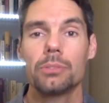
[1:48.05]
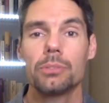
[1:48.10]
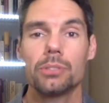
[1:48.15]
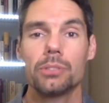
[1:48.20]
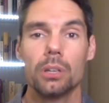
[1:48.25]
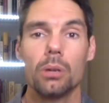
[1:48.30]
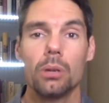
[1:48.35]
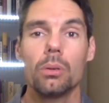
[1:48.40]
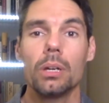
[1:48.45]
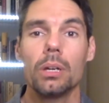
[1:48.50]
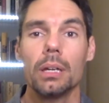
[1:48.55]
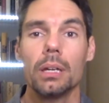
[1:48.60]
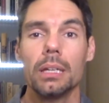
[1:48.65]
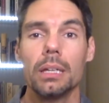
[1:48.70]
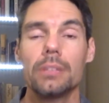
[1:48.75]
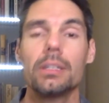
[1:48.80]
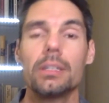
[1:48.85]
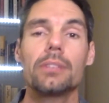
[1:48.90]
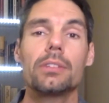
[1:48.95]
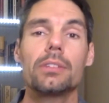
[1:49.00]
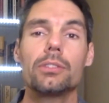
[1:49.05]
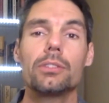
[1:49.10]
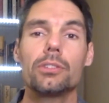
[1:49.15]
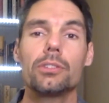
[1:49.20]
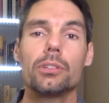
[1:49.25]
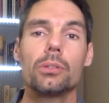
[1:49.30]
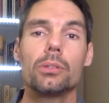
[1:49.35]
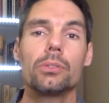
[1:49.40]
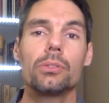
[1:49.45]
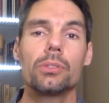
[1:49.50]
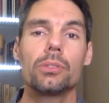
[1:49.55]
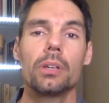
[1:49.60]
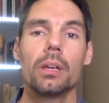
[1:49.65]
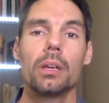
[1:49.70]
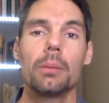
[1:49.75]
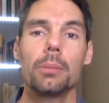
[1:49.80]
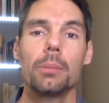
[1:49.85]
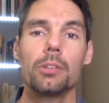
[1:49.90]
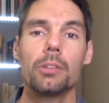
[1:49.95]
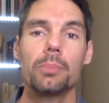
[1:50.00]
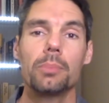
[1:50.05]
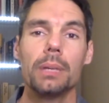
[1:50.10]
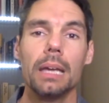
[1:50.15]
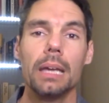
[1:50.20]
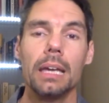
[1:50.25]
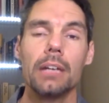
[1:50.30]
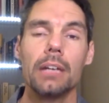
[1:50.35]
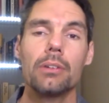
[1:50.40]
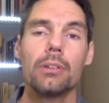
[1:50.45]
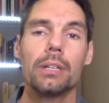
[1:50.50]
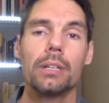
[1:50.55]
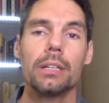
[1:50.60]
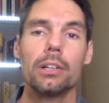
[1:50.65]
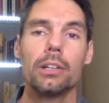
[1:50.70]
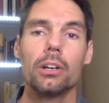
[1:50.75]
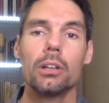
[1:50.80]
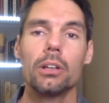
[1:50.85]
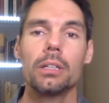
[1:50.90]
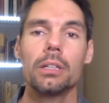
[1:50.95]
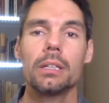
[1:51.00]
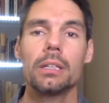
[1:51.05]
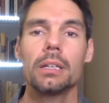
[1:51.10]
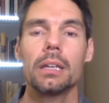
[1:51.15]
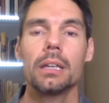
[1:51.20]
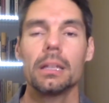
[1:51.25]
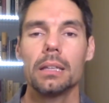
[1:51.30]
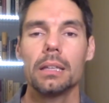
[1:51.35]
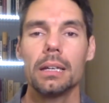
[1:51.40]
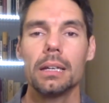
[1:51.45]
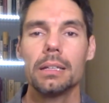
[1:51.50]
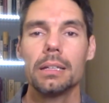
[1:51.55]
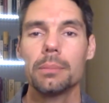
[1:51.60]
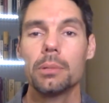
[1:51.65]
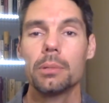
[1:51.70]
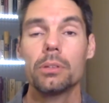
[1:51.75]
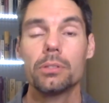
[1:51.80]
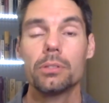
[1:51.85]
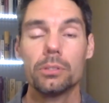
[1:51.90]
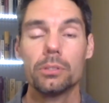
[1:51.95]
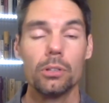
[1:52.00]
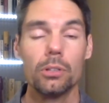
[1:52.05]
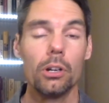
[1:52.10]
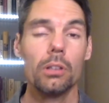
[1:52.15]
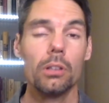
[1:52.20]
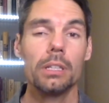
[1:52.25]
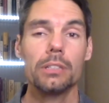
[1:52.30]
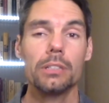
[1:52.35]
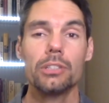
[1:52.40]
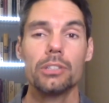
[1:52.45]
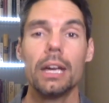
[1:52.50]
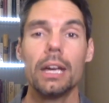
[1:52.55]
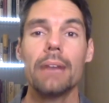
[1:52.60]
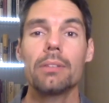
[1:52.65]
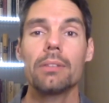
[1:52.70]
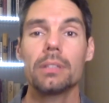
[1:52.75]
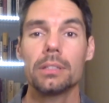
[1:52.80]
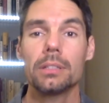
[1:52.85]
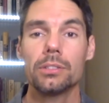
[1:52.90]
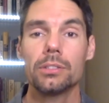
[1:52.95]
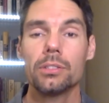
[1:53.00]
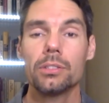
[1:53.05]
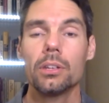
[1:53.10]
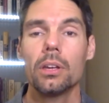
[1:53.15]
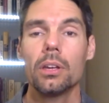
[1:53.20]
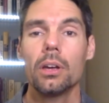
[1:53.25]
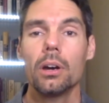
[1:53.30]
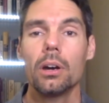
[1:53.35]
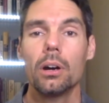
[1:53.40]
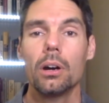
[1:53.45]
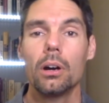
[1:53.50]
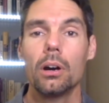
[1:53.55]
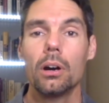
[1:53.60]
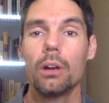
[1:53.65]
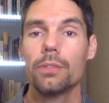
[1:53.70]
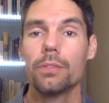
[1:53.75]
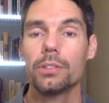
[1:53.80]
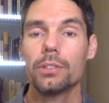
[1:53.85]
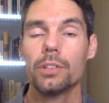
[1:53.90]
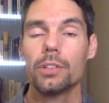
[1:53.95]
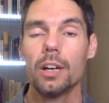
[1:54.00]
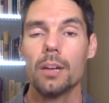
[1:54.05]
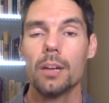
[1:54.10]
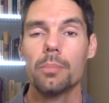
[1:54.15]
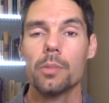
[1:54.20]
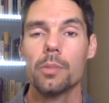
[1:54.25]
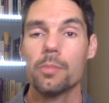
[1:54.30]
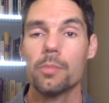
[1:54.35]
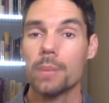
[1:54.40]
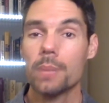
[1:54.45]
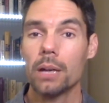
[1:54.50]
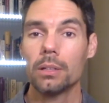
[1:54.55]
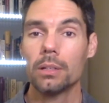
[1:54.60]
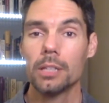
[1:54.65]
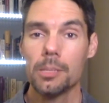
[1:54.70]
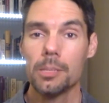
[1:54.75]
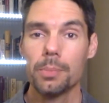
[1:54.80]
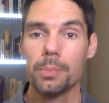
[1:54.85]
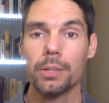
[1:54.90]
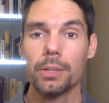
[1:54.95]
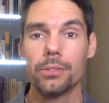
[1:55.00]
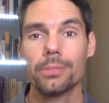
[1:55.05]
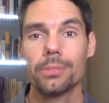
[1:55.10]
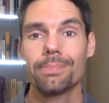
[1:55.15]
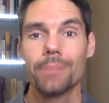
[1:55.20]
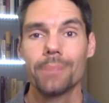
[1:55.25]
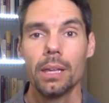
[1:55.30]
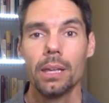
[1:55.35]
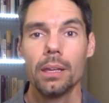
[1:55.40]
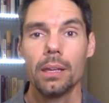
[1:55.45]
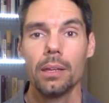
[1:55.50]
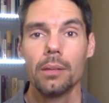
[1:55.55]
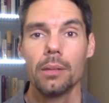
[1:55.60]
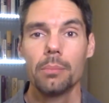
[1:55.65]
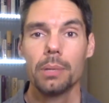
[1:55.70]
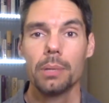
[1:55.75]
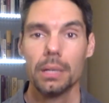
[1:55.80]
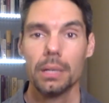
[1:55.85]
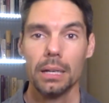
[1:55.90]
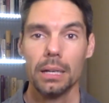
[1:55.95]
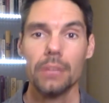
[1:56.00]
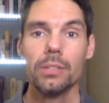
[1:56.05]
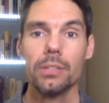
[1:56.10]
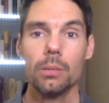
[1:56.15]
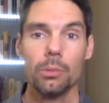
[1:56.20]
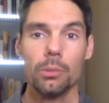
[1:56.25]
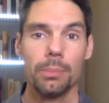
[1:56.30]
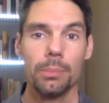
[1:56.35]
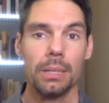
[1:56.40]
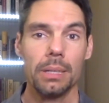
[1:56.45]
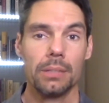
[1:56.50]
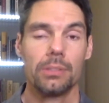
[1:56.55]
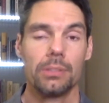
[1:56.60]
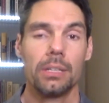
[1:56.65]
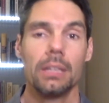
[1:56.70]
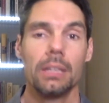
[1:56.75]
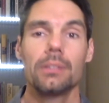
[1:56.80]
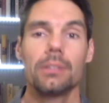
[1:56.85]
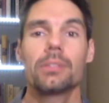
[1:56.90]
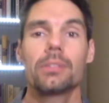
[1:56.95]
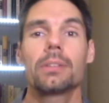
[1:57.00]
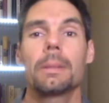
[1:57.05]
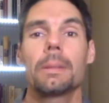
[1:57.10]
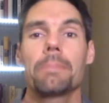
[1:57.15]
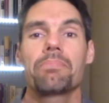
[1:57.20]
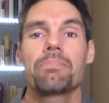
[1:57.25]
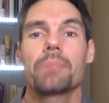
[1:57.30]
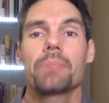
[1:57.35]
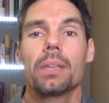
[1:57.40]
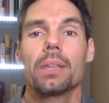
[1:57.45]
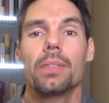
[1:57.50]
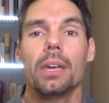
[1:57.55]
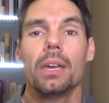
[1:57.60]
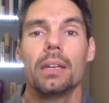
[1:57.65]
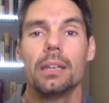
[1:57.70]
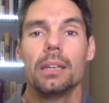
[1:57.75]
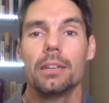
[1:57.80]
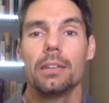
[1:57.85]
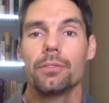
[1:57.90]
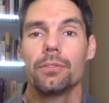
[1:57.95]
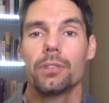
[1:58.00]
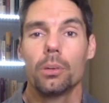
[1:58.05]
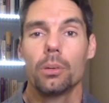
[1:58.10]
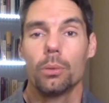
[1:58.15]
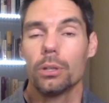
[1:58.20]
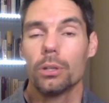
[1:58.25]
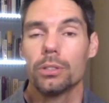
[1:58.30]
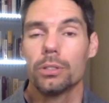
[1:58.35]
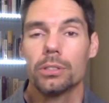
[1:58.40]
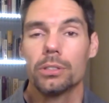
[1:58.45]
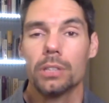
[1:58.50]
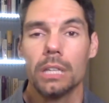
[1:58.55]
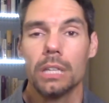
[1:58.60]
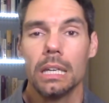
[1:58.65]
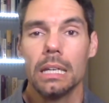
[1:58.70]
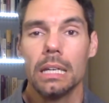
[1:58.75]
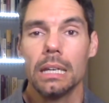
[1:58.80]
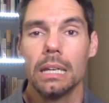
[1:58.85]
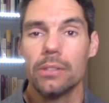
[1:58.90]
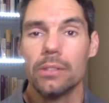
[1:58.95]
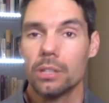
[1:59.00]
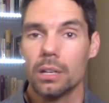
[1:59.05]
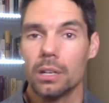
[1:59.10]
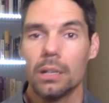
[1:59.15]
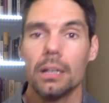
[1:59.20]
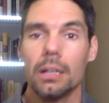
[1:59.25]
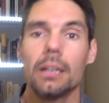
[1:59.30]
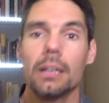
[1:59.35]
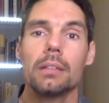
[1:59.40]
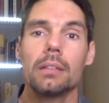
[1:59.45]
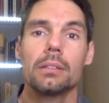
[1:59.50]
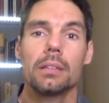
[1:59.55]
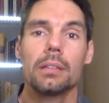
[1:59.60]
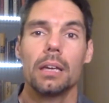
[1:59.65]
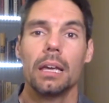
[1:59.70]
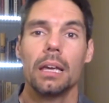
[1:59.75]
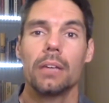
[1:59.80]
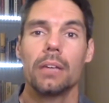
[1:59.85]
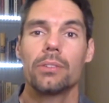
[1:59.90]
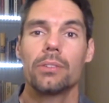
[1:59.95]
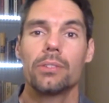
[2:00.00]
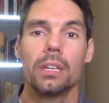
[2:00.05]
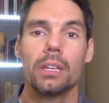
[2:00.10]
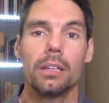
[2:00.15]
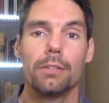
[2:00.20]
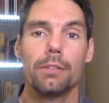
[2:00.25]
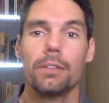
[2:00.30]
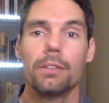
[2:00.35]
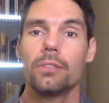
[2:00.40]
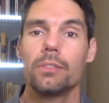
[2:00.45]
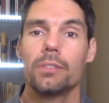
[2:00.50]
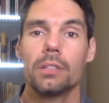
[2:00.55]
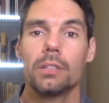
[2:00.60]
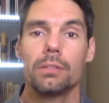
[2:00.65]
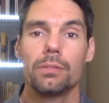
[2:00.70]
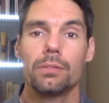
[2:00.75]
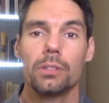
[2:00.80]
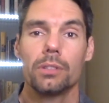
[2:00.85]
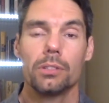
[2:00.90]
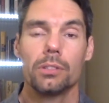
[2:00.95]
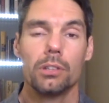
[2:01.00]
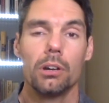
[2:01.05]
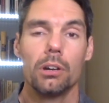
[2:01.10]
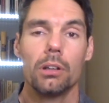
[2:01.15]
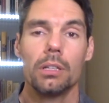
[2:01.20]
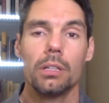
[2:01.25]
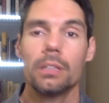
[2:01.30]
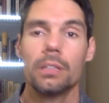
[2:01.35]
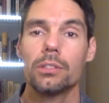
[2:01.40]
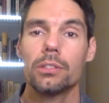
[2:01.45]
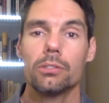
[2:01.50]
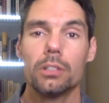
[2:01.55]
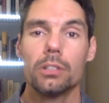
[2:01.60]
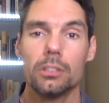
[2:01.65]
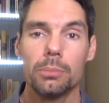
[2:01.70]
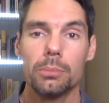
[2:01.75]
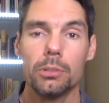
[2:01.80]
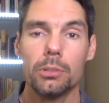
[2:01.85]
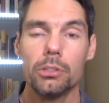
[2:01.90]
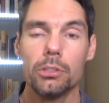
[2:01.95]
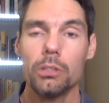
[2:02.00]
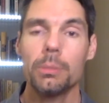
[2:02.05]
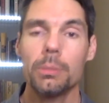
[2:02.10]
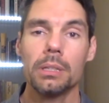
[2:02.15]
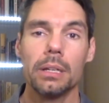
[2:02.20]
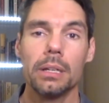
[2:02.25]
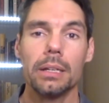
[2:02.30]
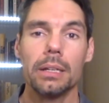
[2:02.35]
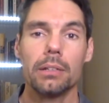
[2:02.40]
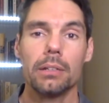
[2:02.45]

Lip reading: So he says that Zeus must be angry and hurling lightning bolts or hurling javelins off the top of Mount Olympus, because it would make sense that if there were such a thing as a god, as say a 15-foot tall, indestructible human-like